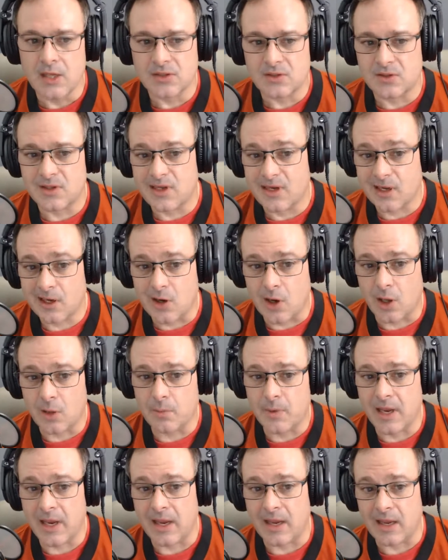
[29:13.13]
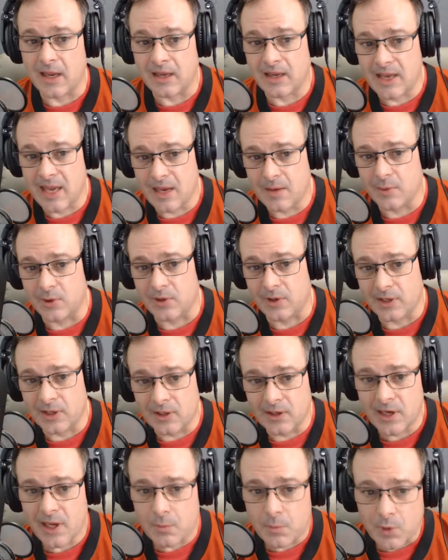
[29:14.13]
So then I called my cable
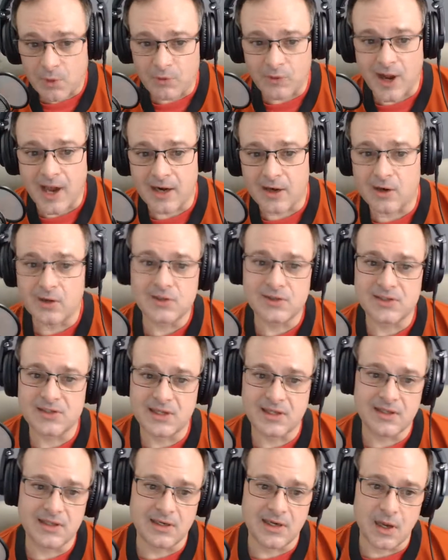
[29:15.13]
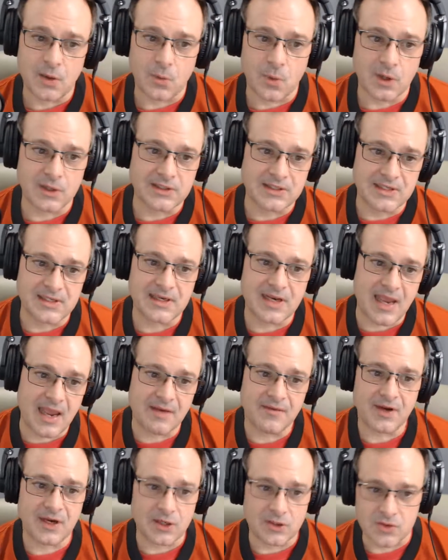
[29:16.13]
internet provider, who said the network didn't
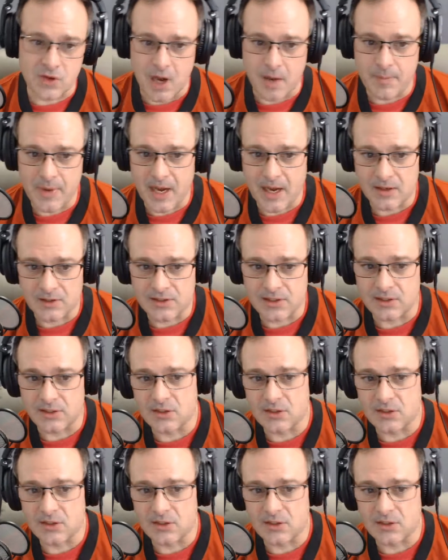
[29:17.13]
have any dropouts.